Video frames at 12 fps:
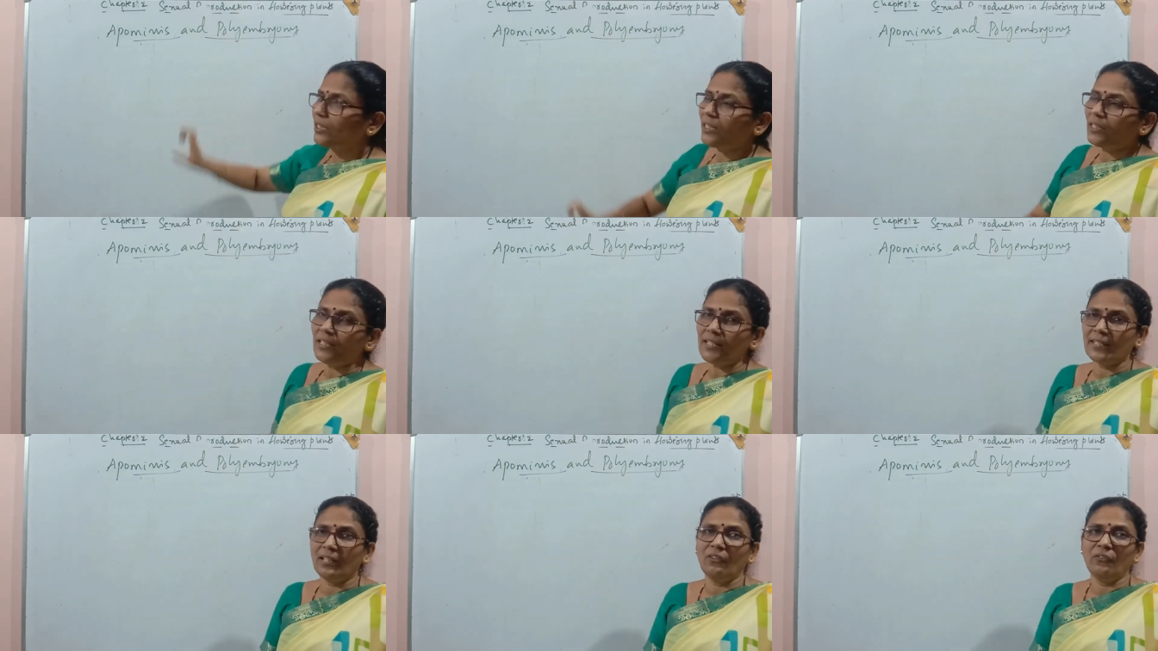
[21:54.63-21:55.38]
word
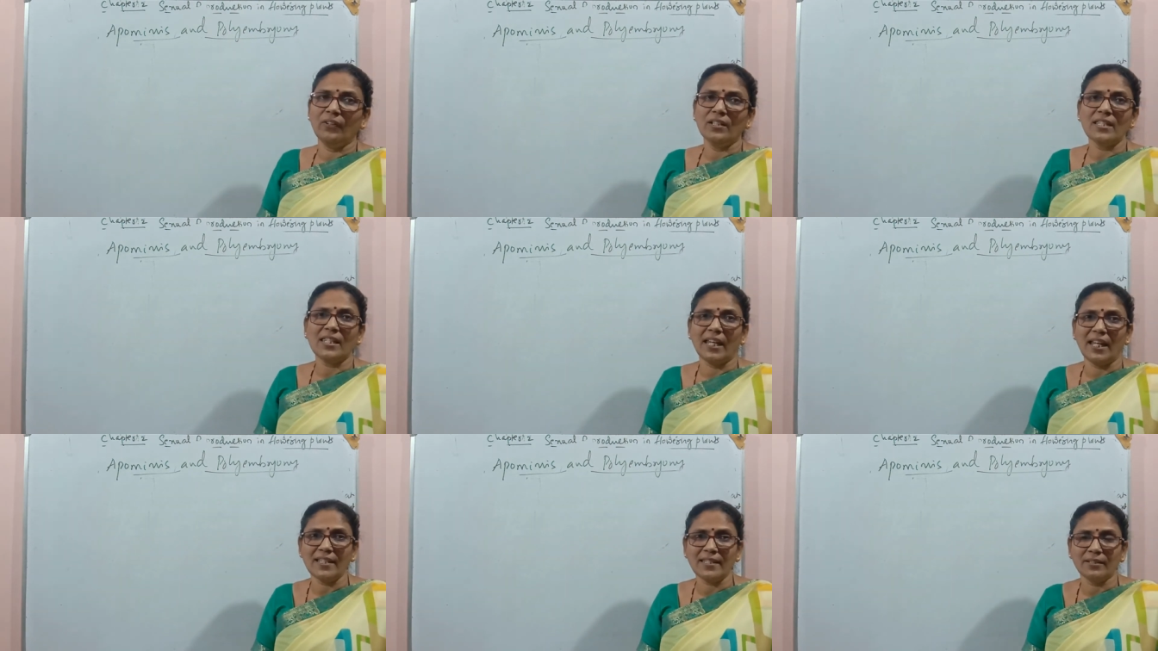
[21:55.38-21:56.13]
itself
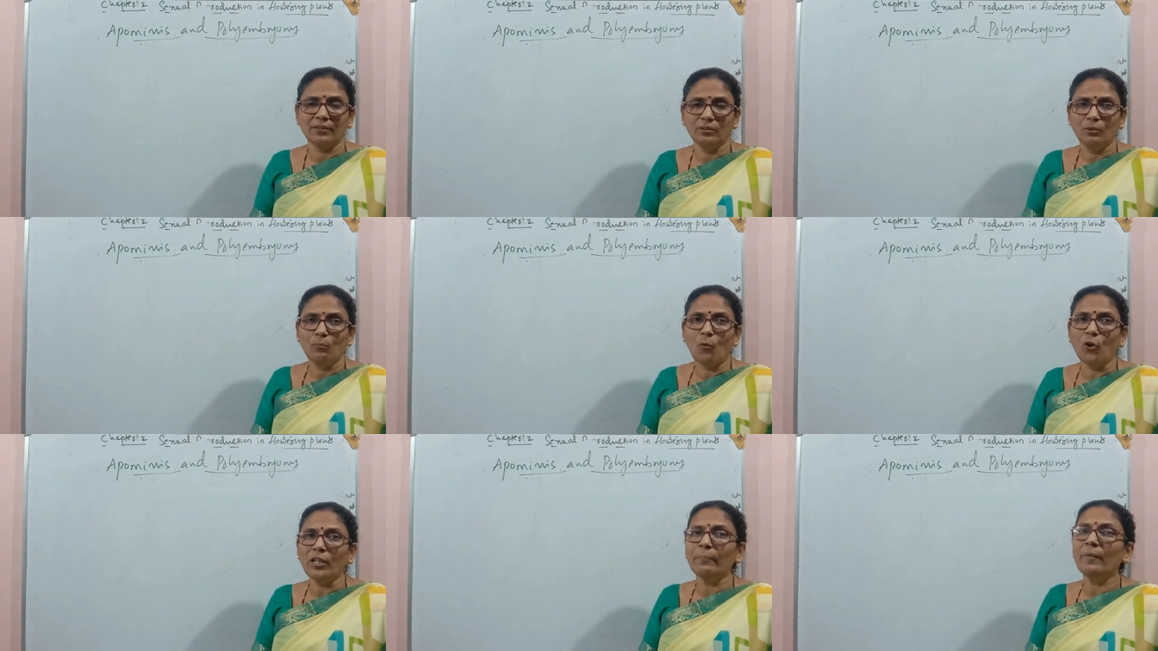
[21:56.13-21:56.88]
says,
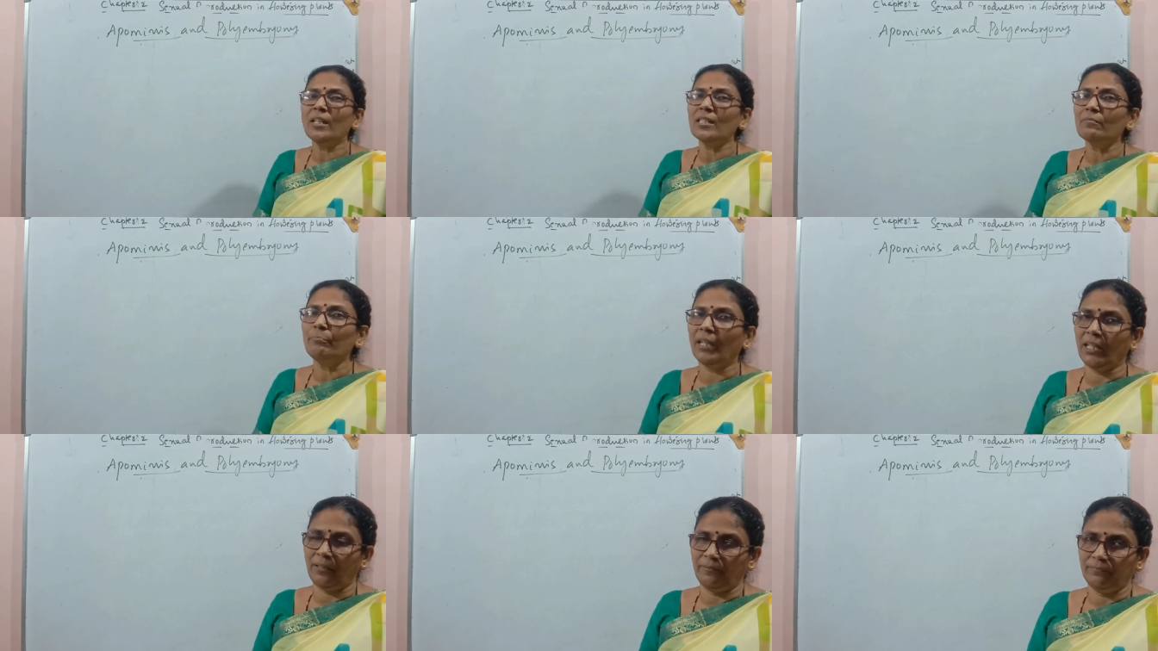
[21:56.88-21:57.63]
poly means
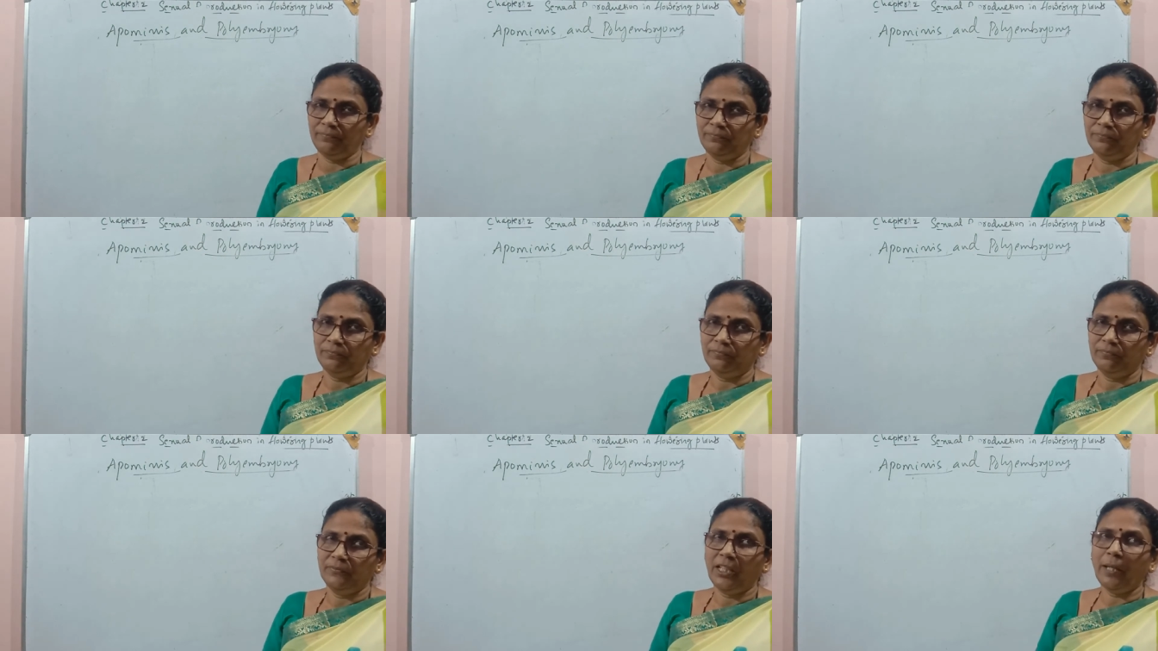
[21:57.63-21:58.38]
many.
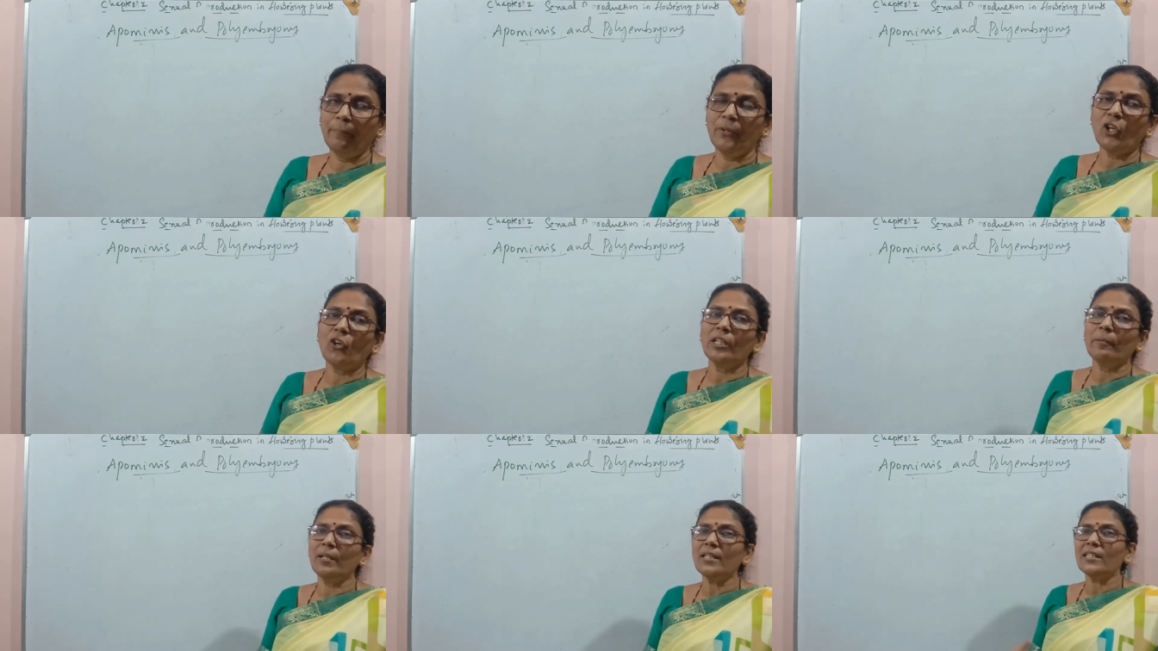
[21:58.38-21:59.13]

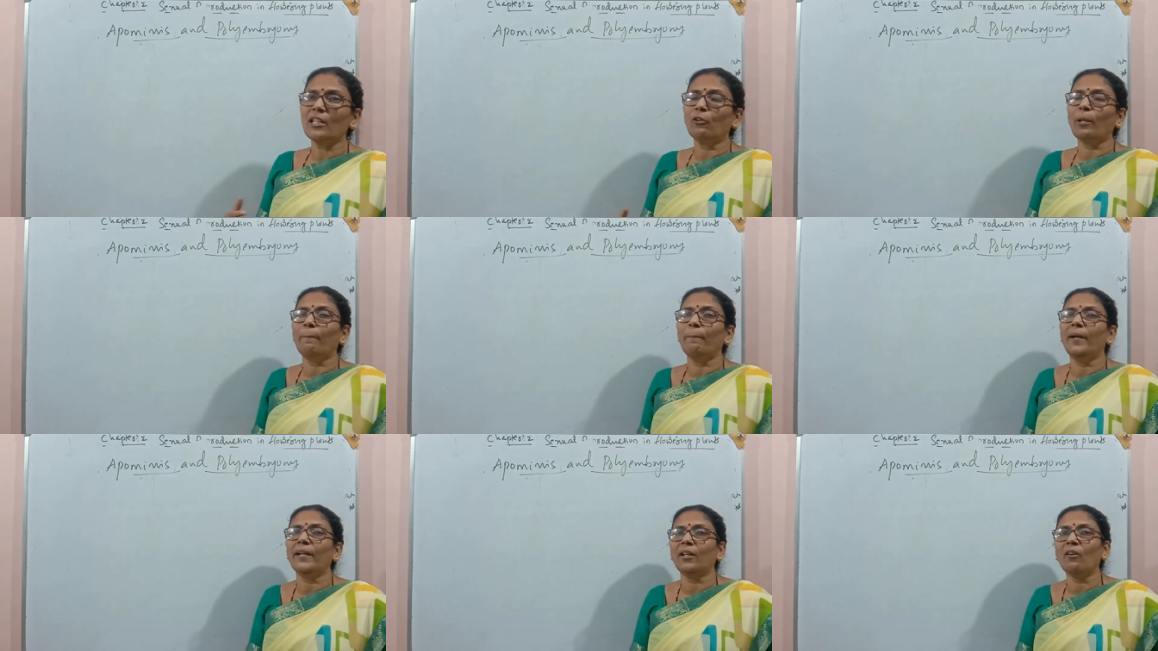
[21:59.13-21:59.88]
Embryony means
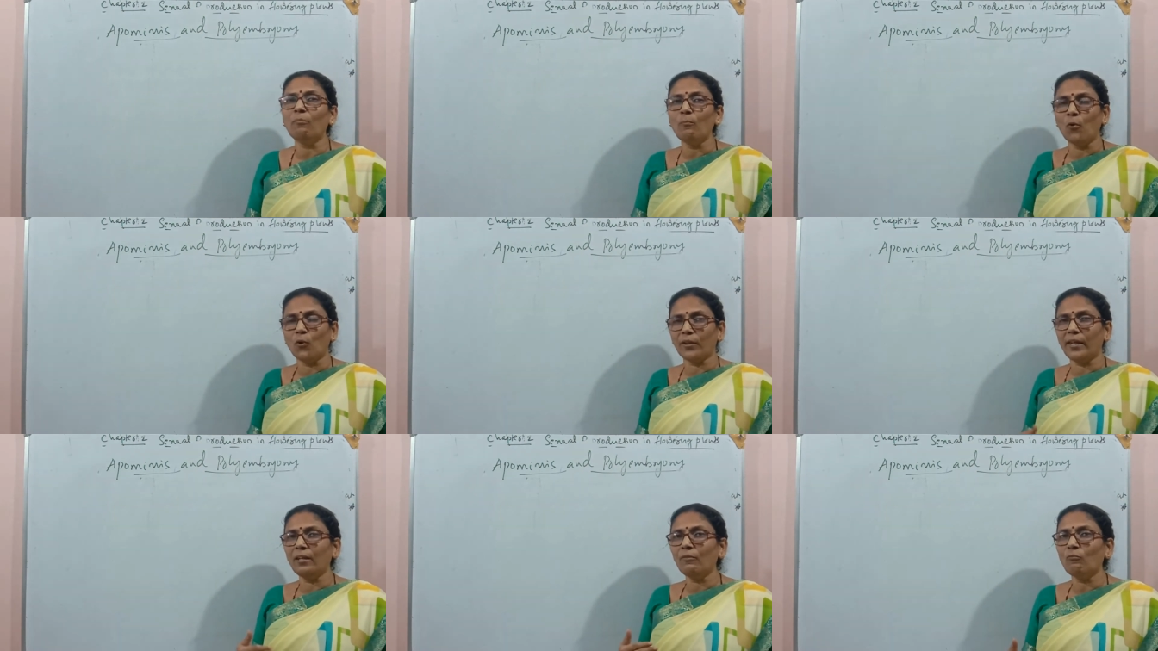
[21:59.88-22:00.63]
development of
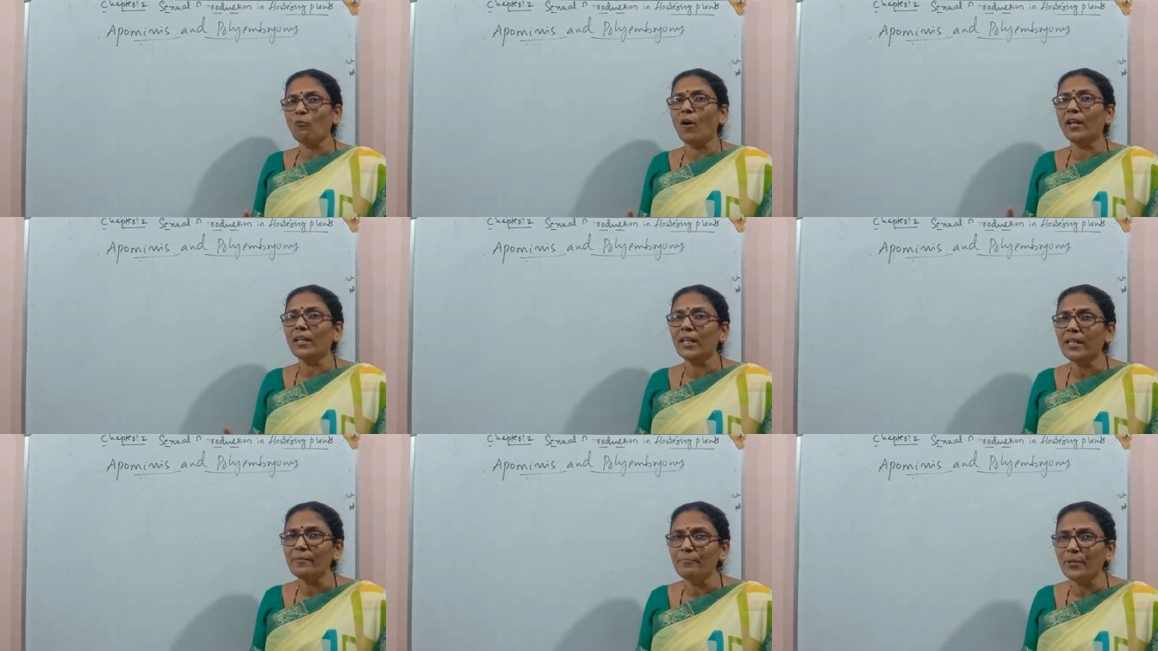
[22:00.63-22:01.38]
more than one
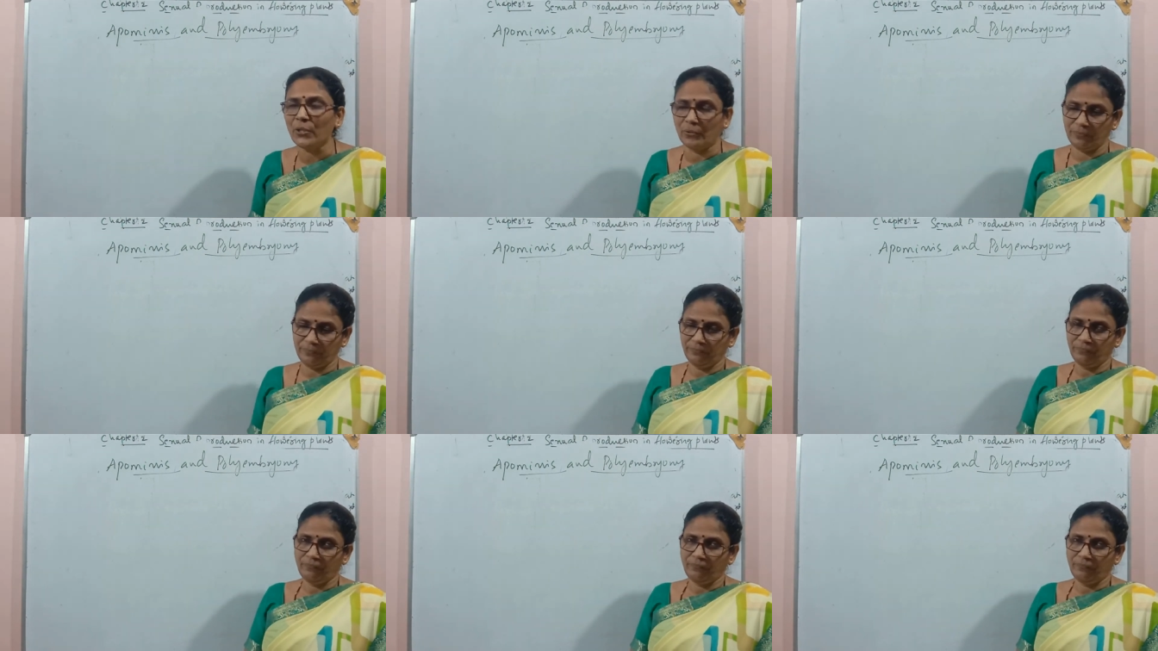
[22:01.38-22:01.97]
embryo.